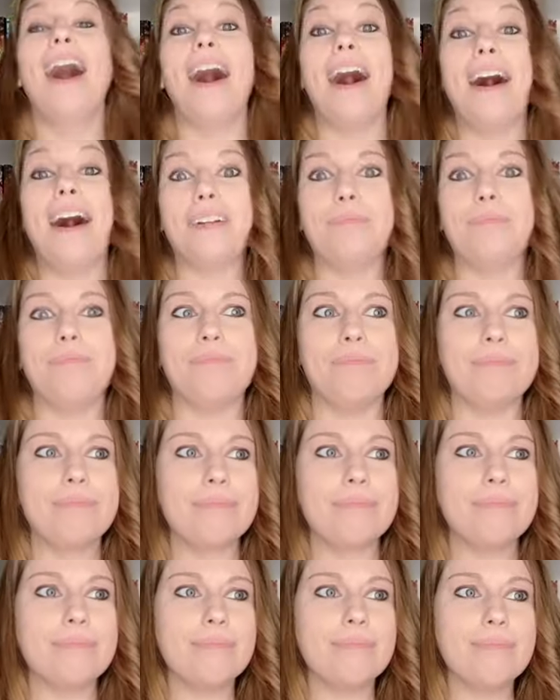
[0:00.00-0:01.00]
Um,
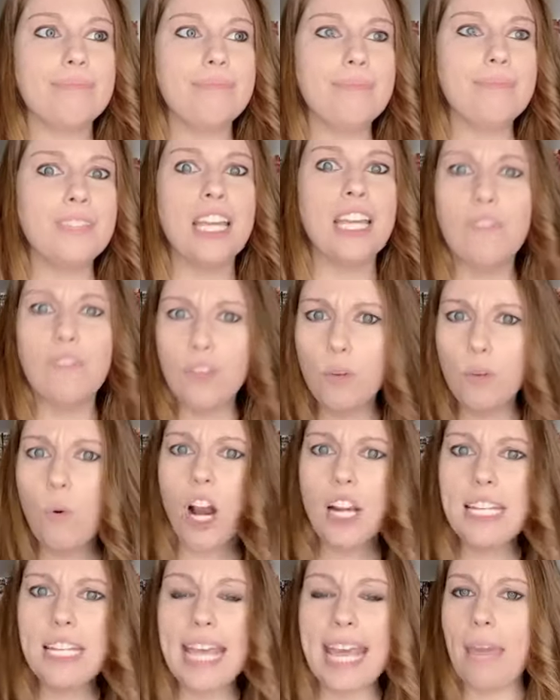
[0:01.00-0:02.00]
if you
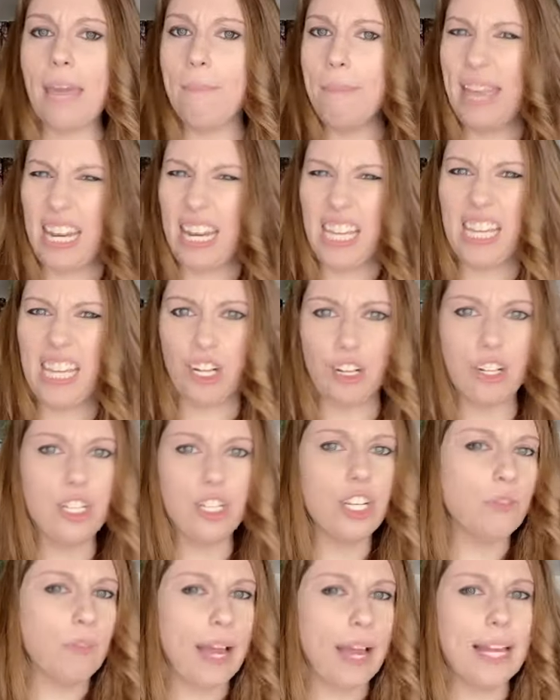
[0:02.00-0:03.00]
are taking many years
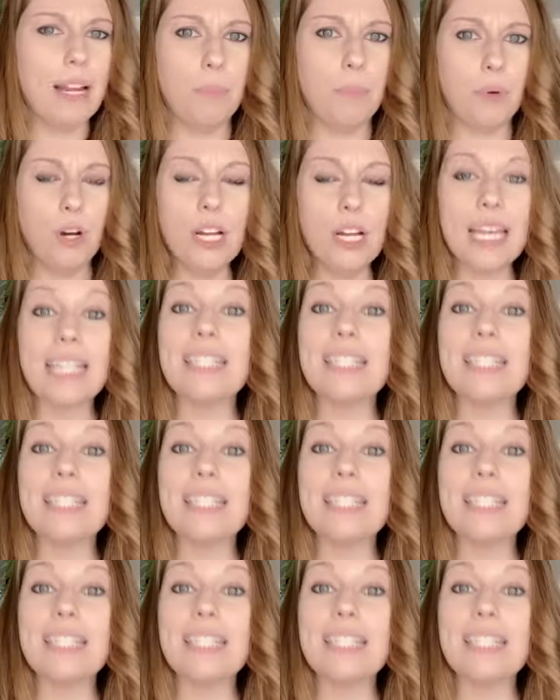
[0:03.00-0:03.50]
to write a book,